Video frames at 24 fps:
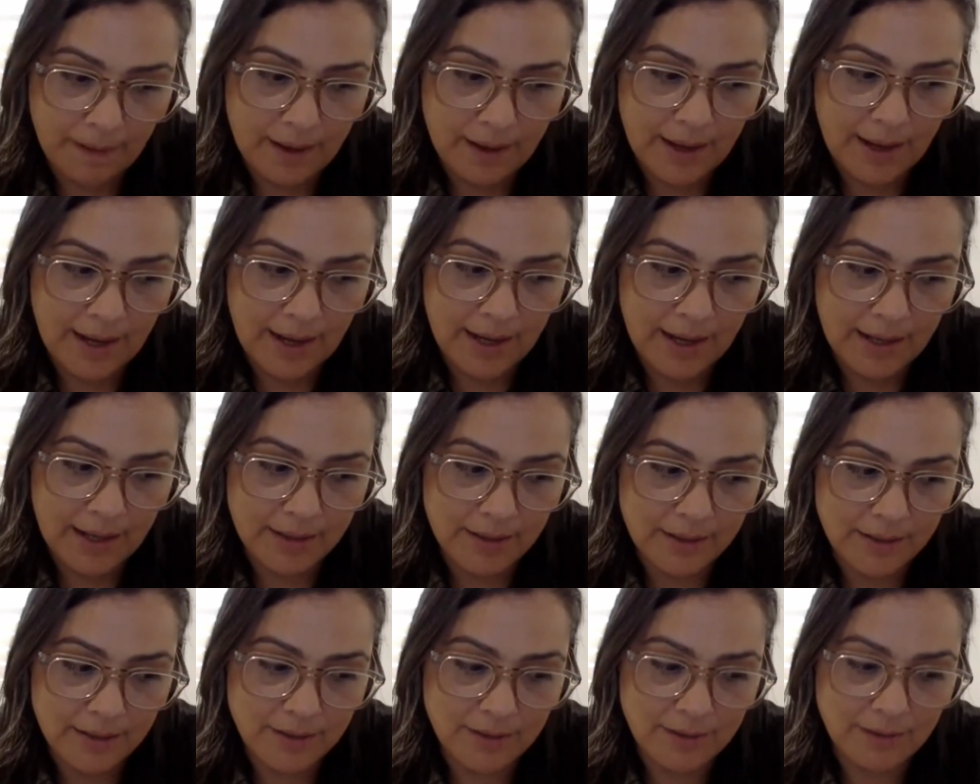
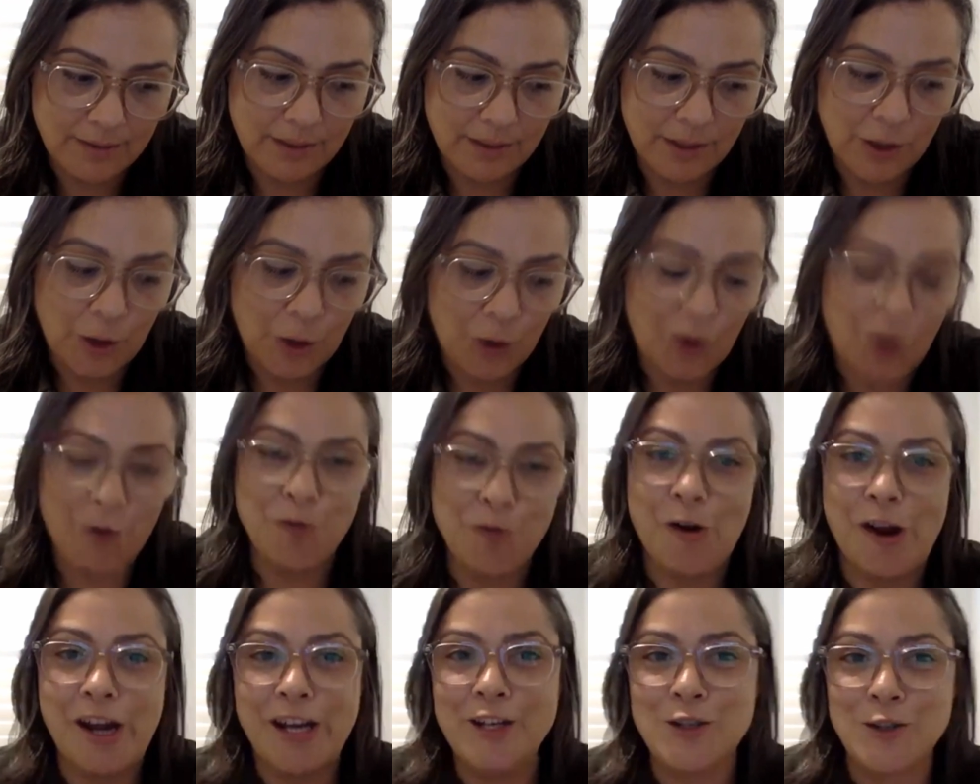and a
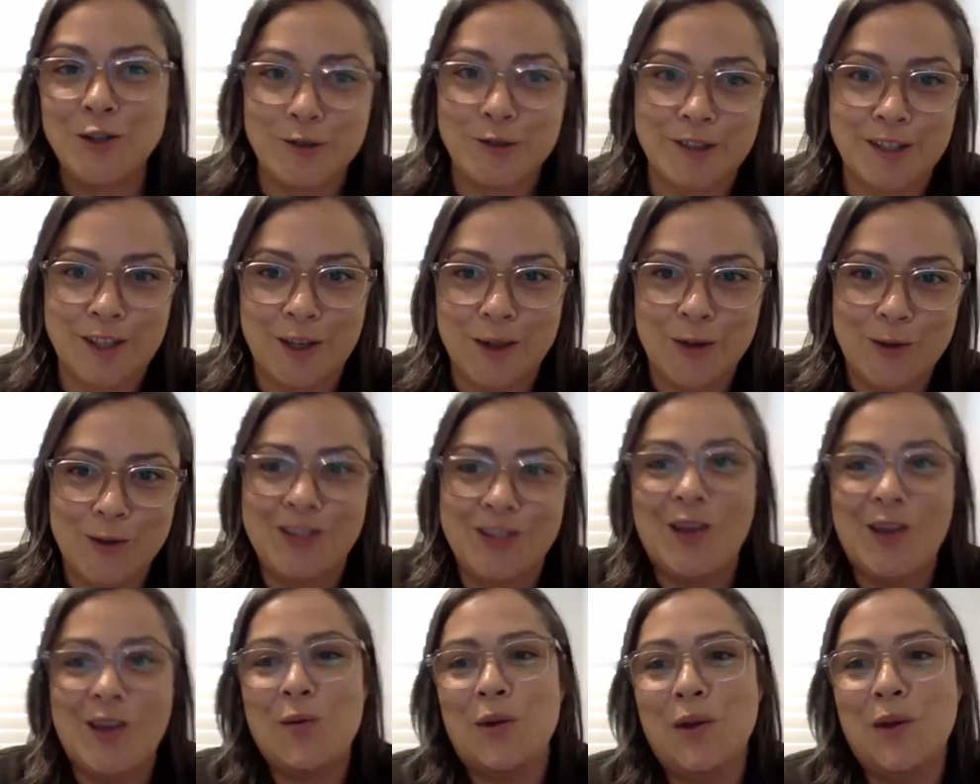range of skills
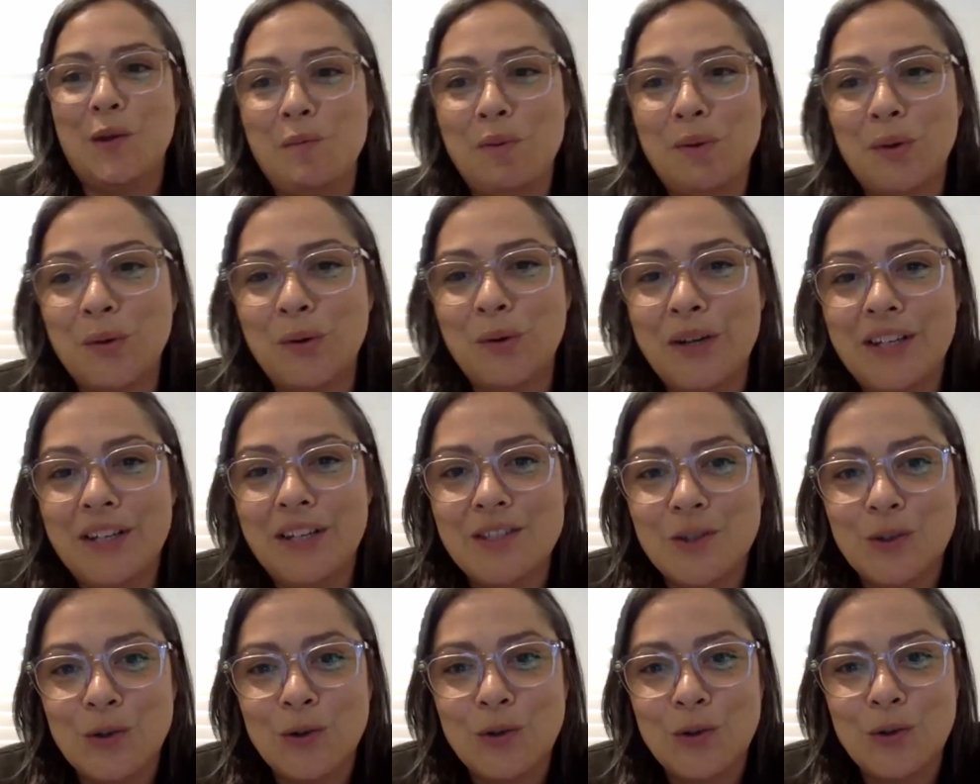that we employ
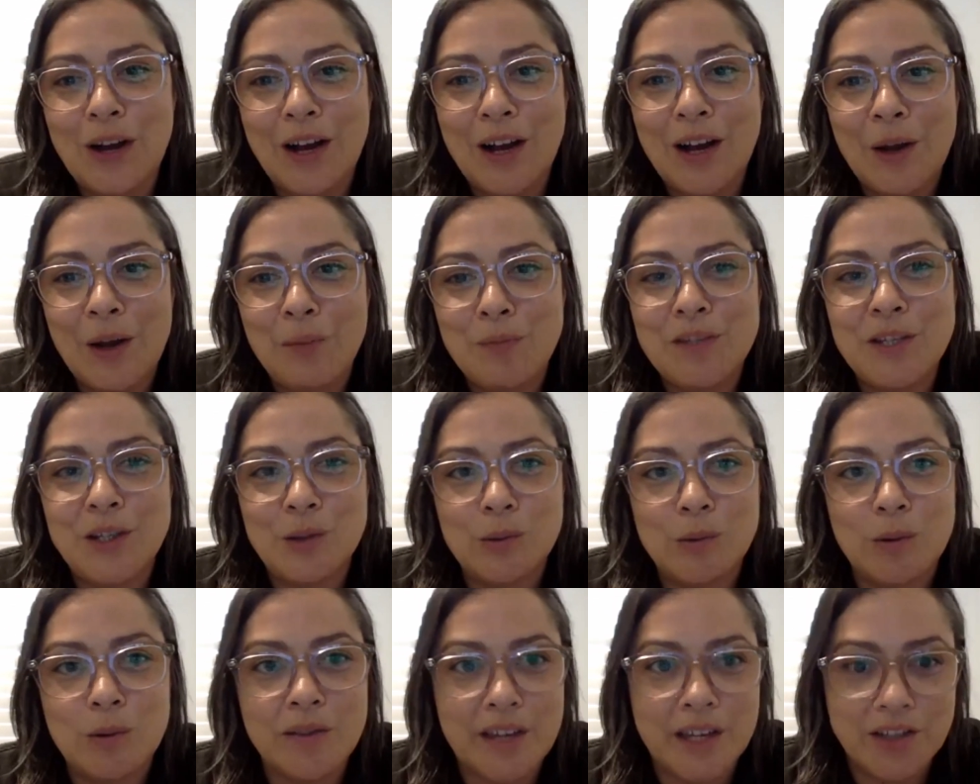to deal
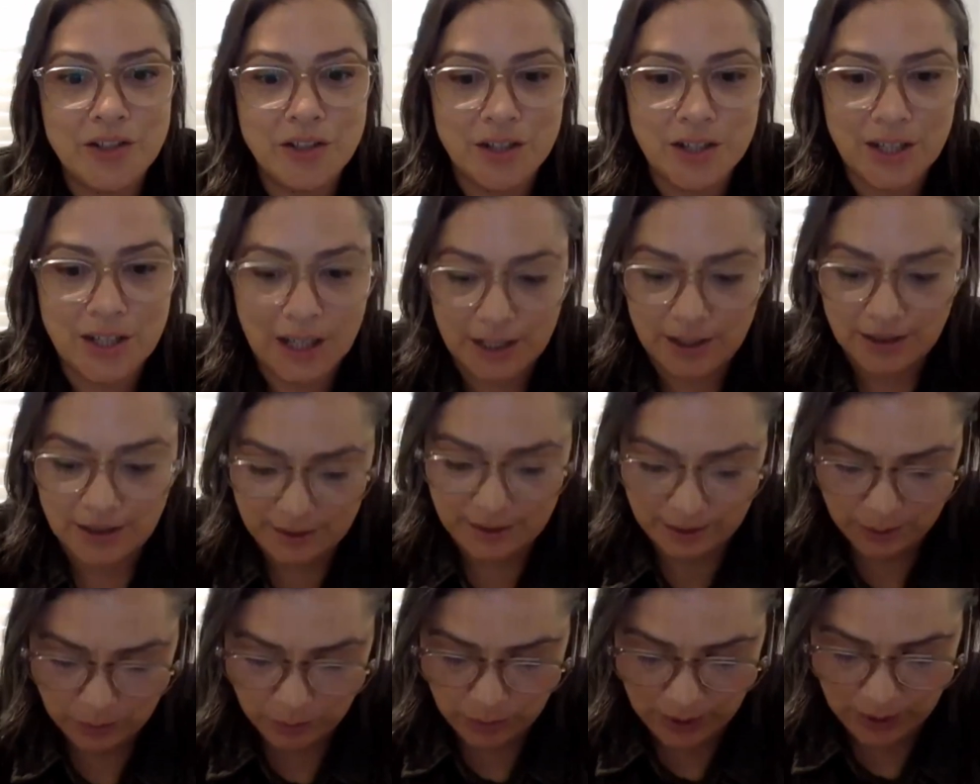with agitators
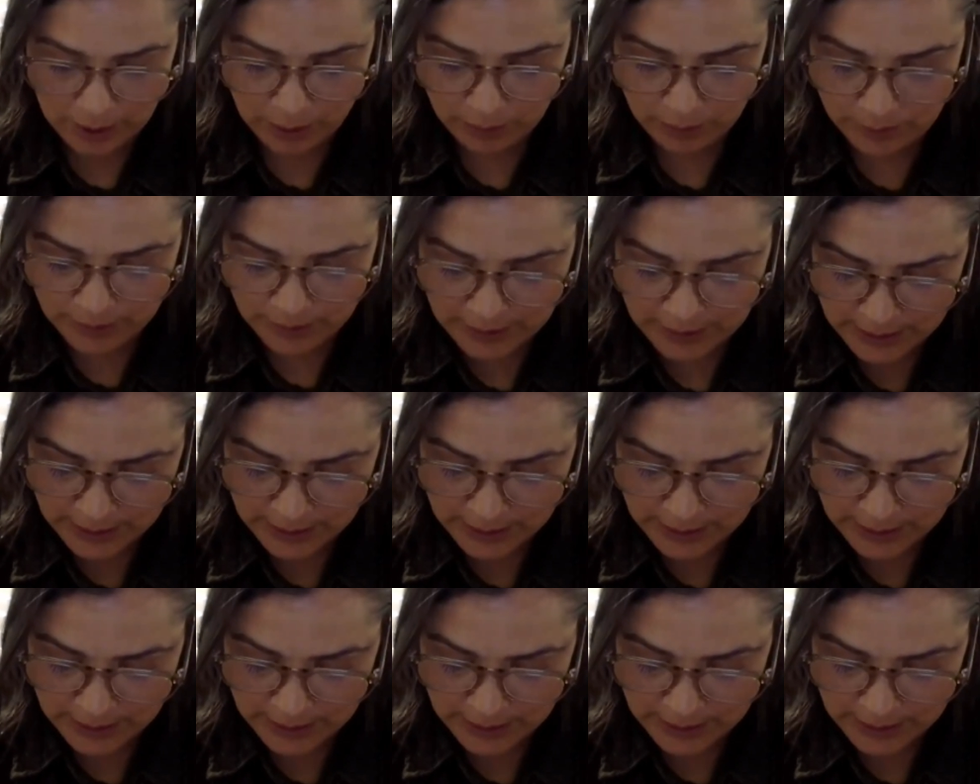as well.